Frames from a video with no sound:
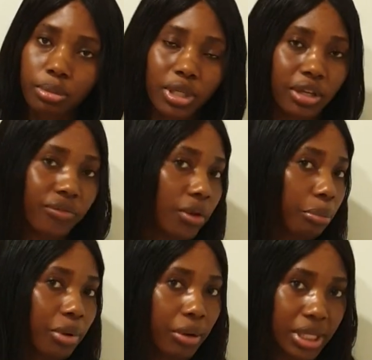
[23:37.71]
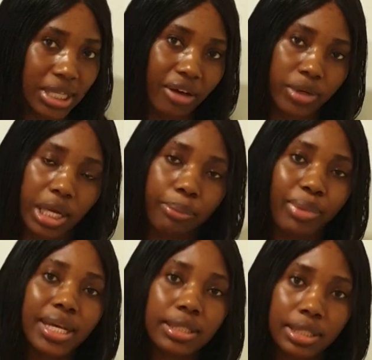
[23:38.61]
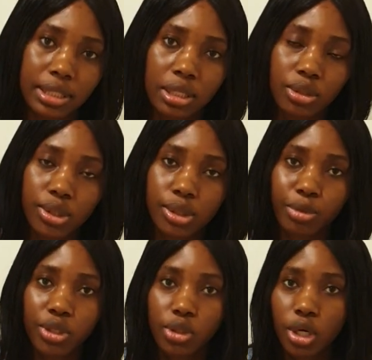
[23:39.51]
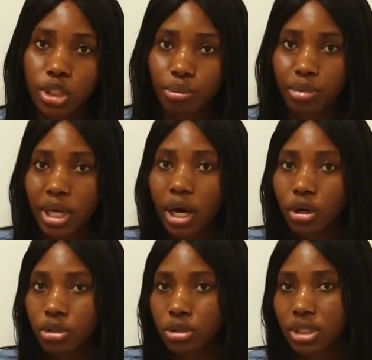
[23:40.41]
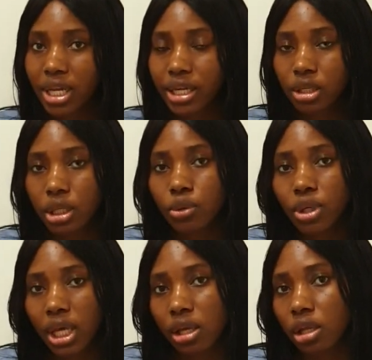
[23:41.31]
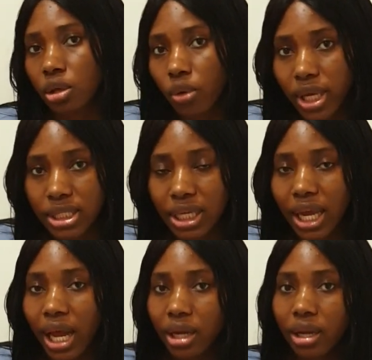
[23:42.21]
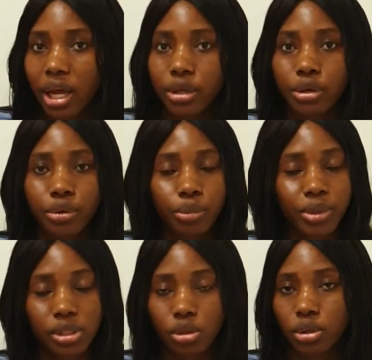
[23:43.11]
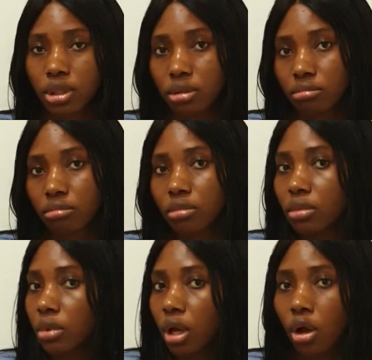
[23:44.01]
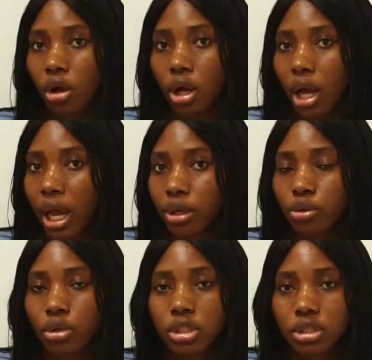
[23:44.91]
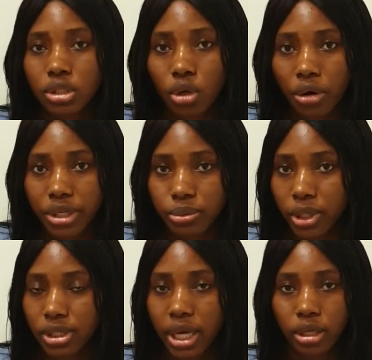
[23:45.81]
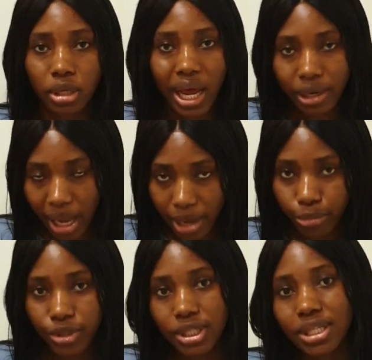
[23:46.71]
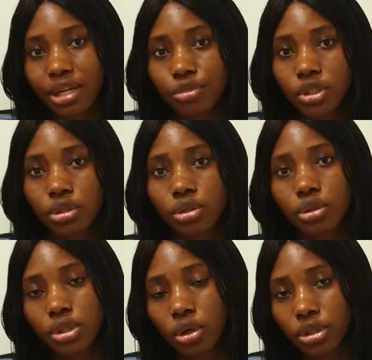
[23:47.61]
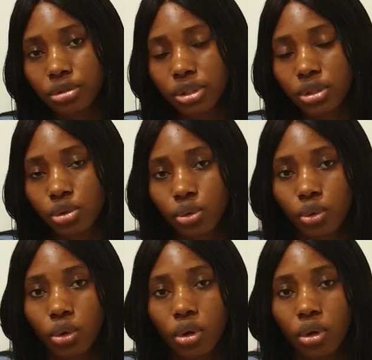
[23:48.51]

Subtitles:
But if your parents have the capacity to sponsor it to bigger countries like the UK, the US, the Canada, Europe, it's good. I do not discourage, because I process admission to those countries too.